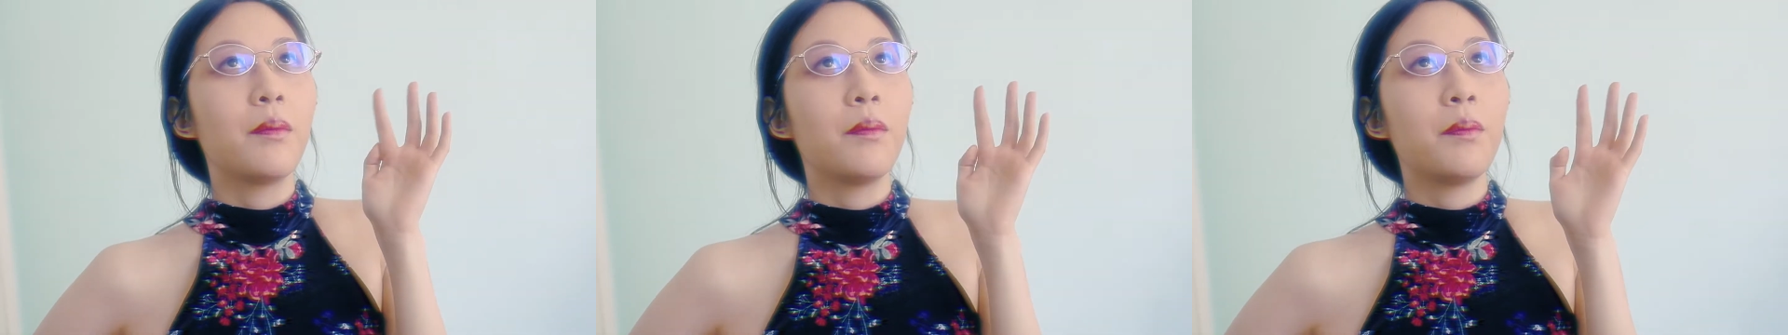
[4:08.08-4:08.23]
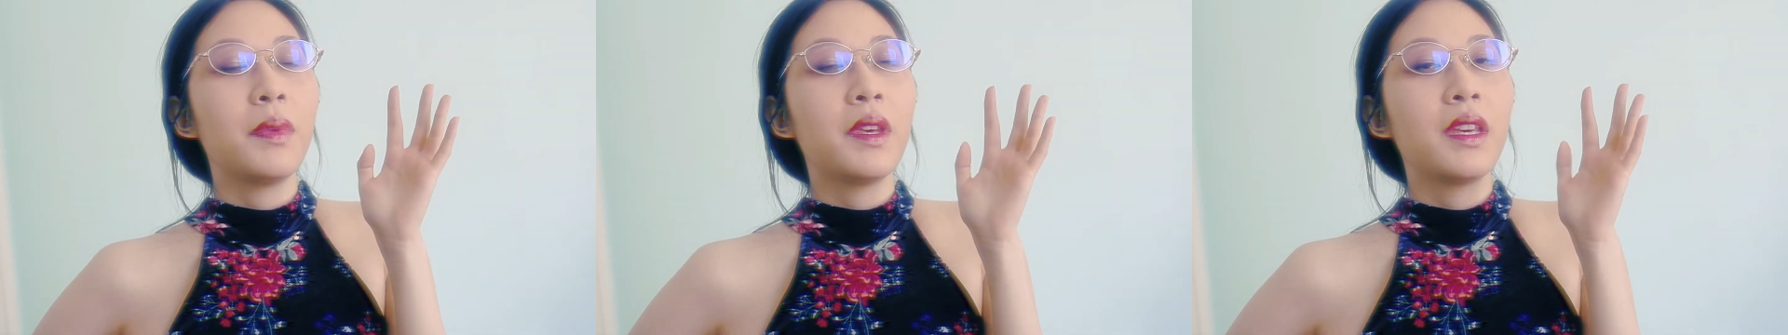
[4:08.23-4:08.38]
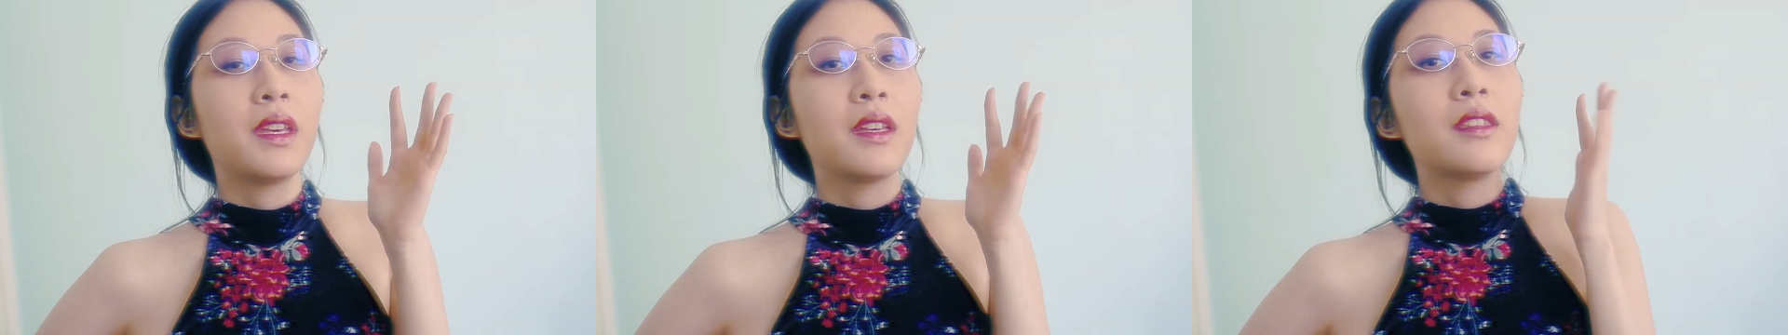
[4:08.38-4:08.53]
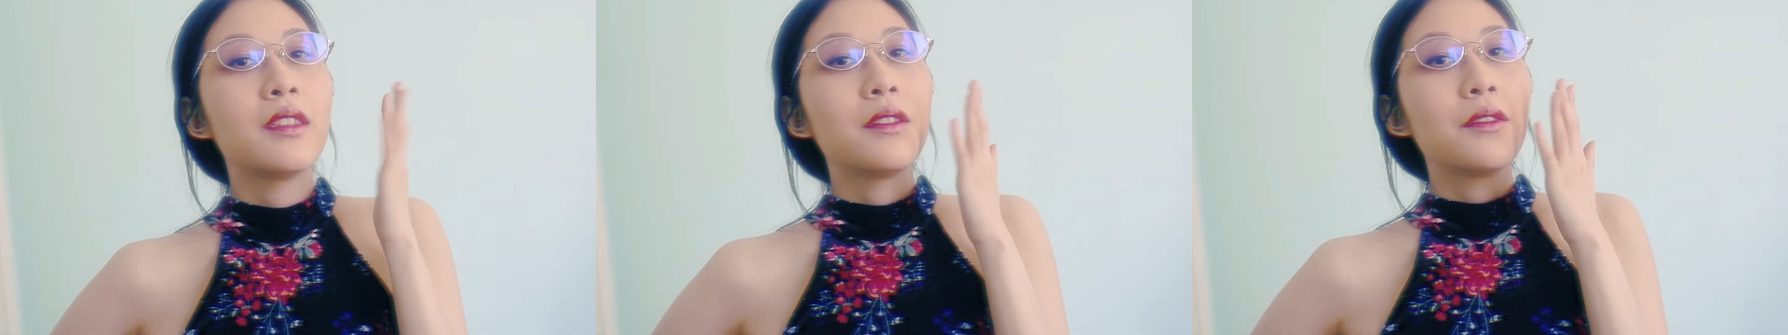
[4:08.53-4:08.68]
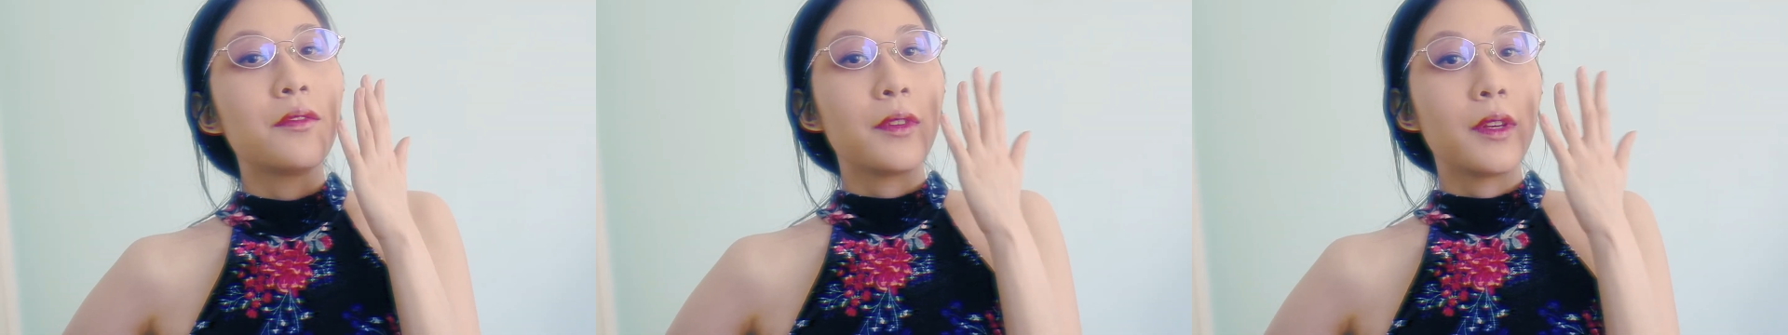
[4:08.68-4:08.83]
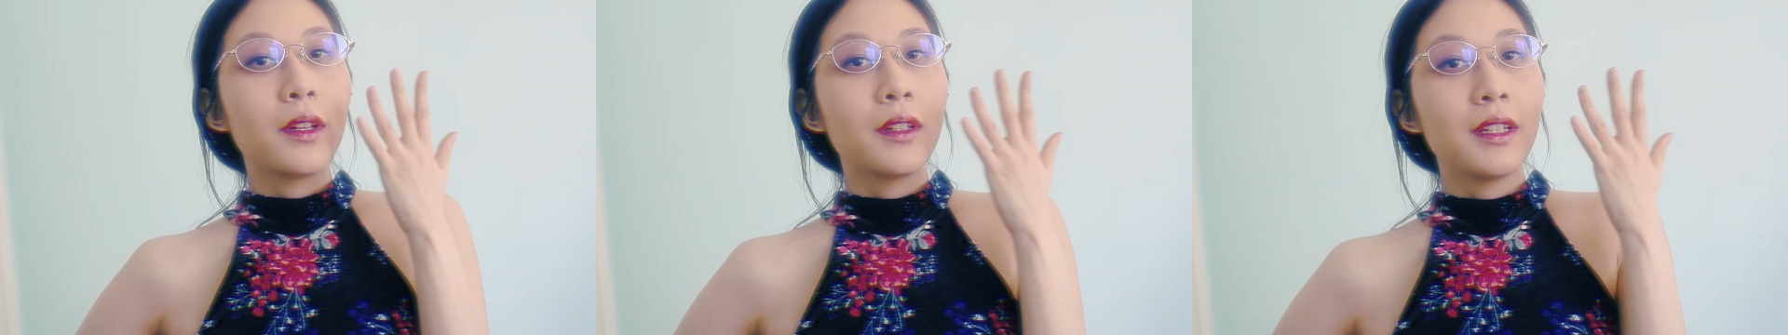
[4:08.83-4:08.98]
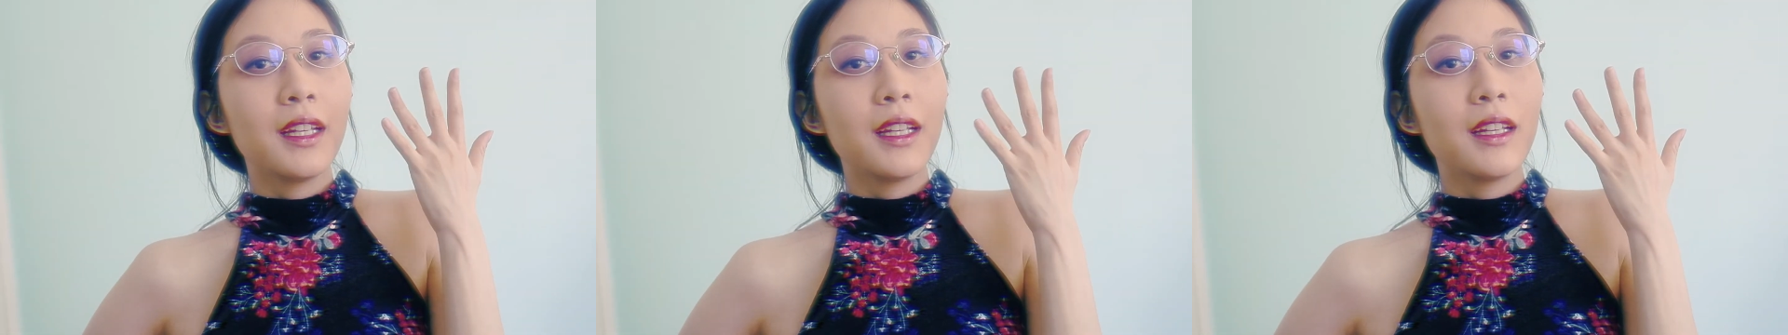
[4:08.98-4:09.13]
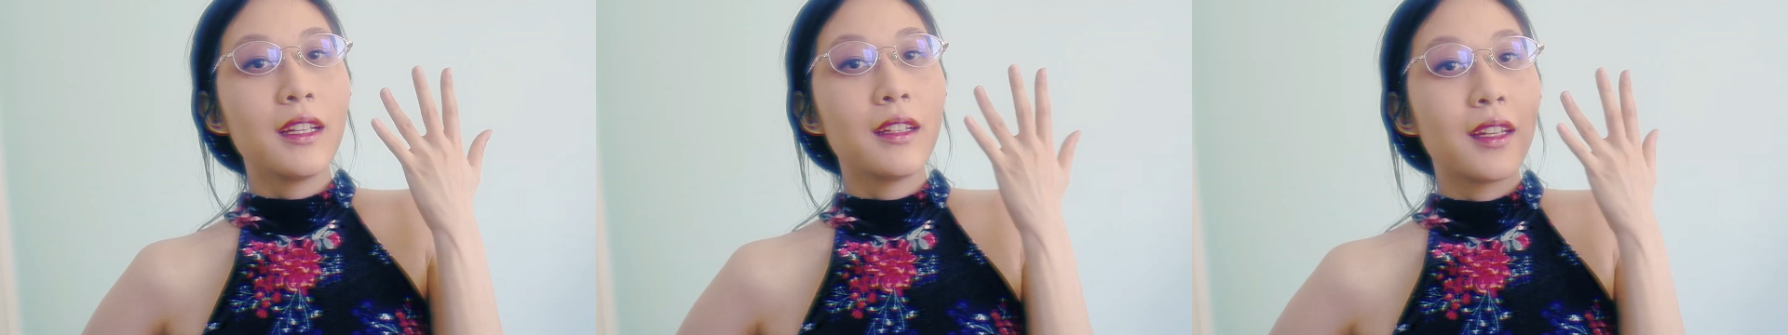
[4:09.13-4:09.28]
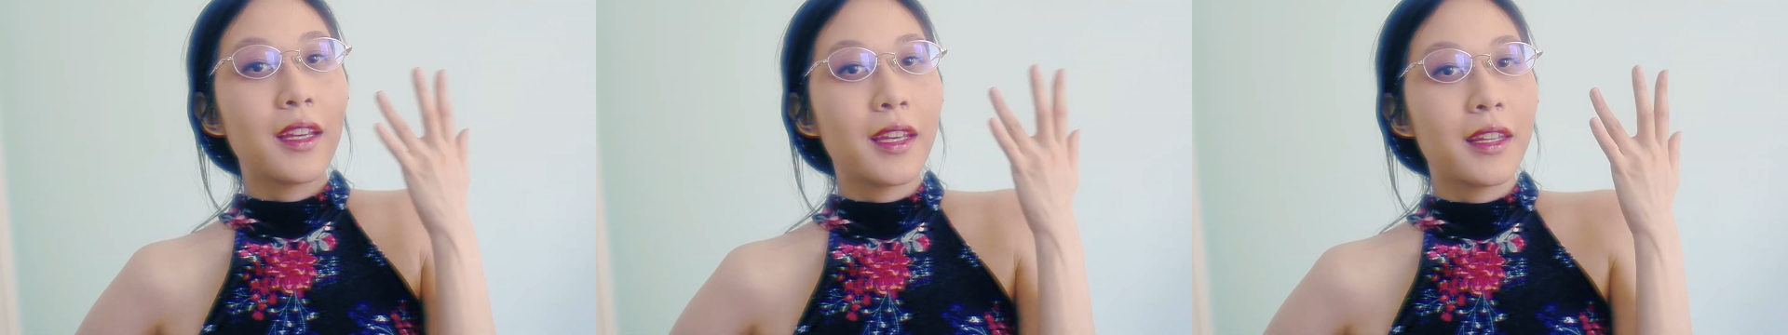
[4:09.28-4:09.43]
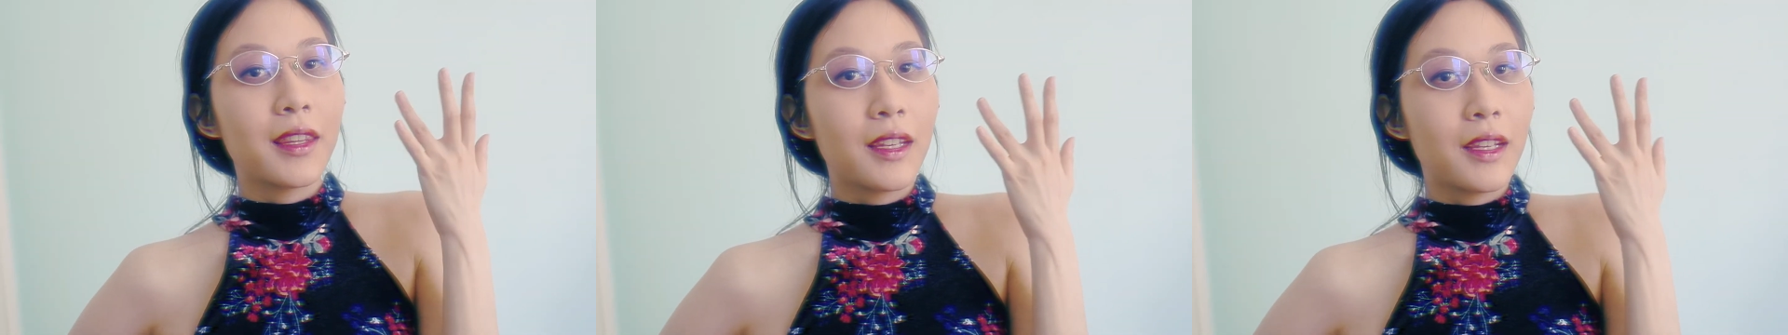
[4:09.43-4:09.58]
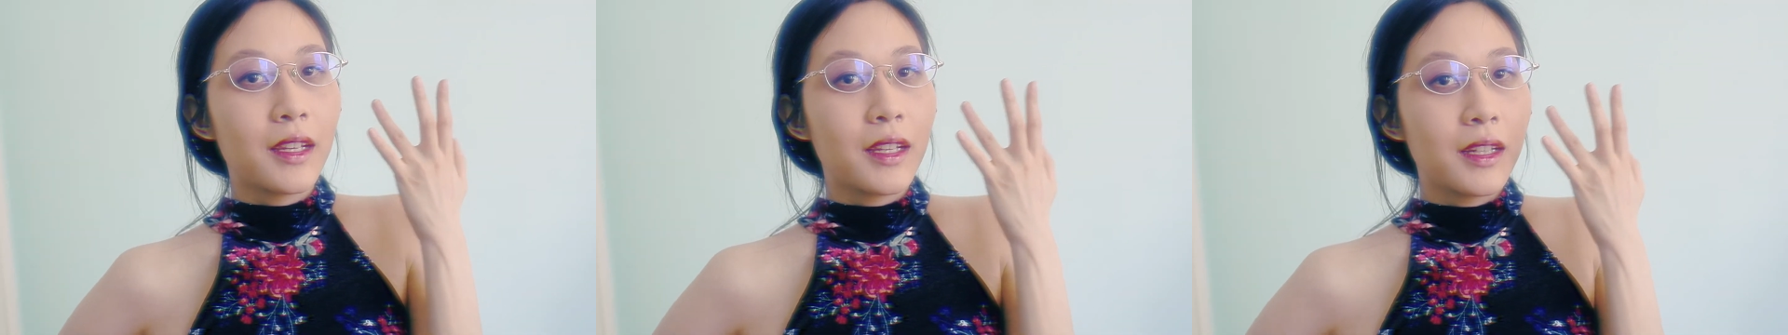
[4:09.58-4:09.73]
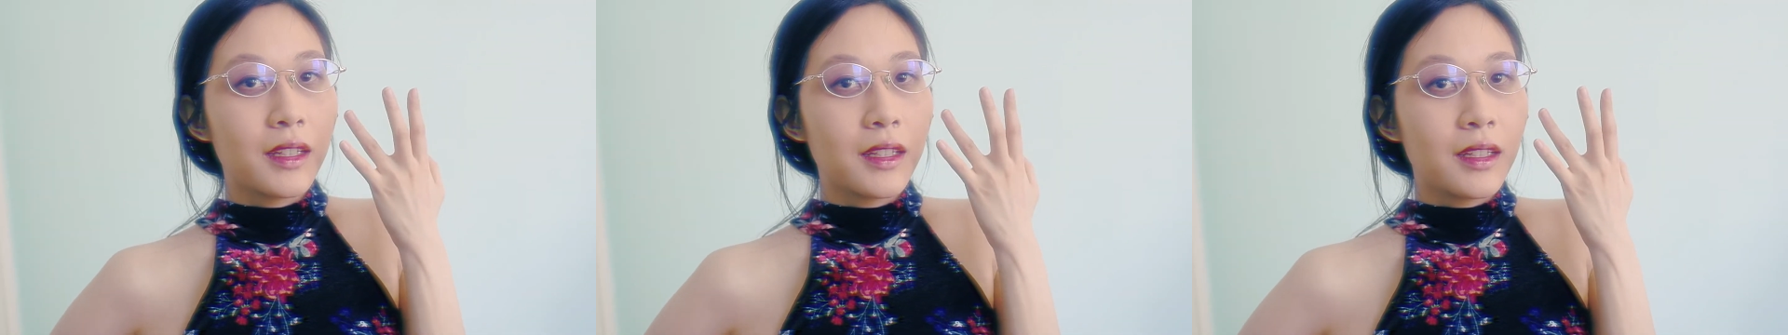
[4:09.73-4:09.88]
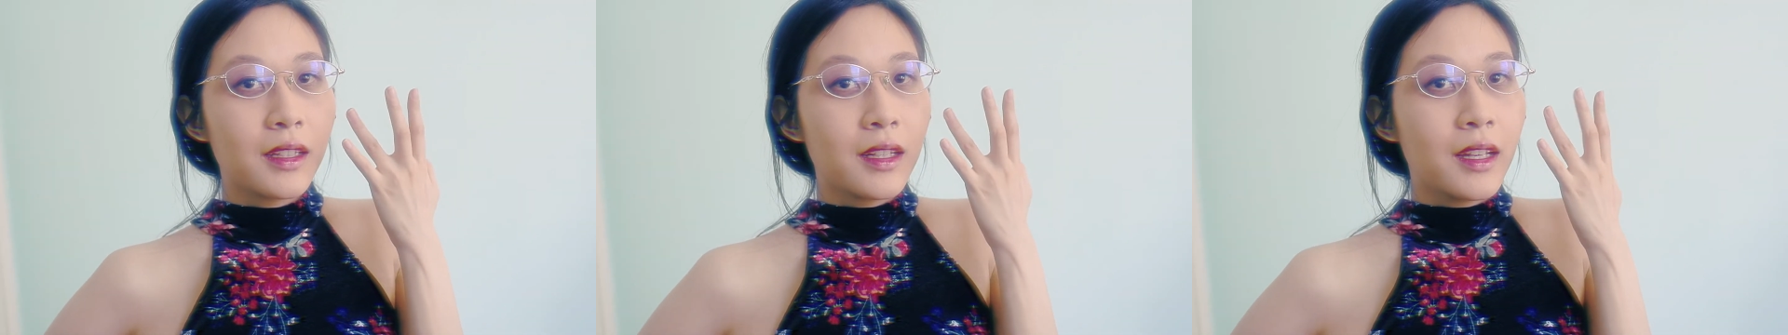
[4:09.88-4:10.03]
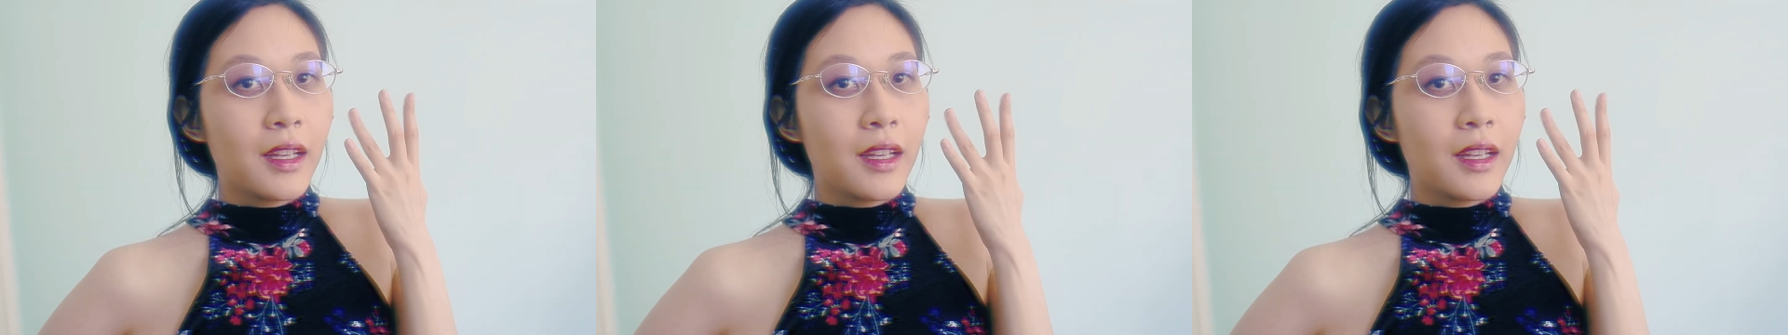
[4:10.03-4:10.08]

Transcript: Because it felt like nothing,